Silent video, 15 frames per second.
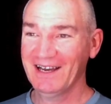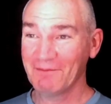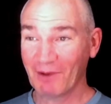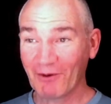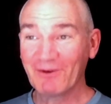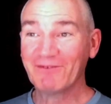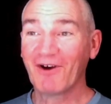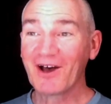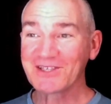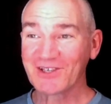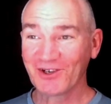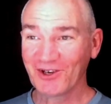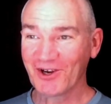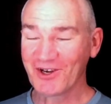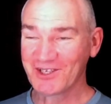But we've
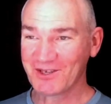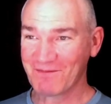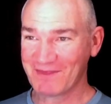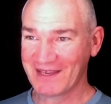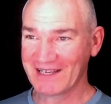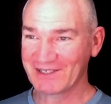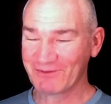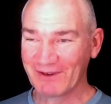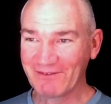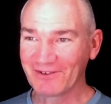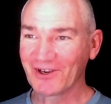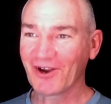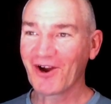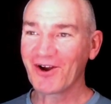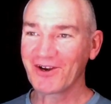also learned some things. We've
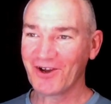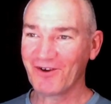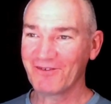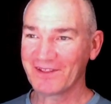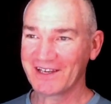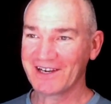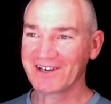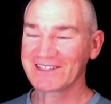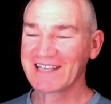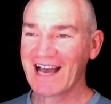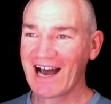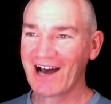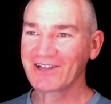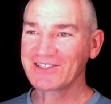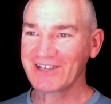learned over the years
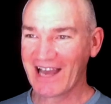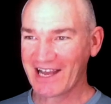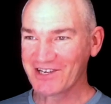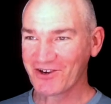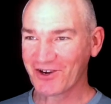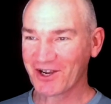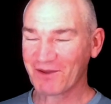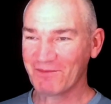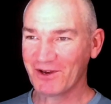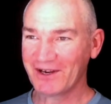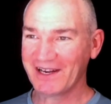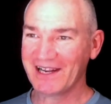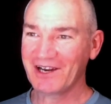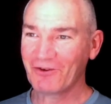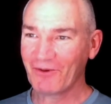how to enter a
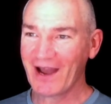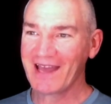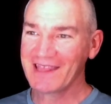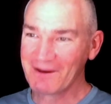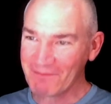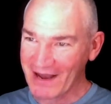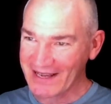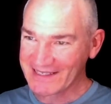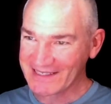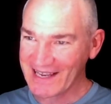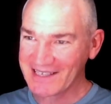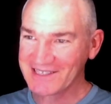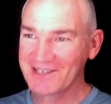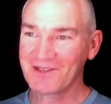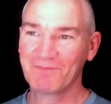community in a way that makes
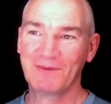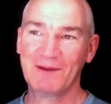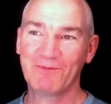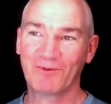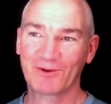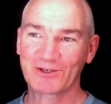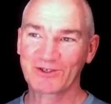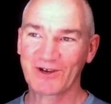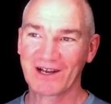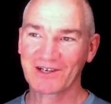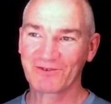sense to the people we're trying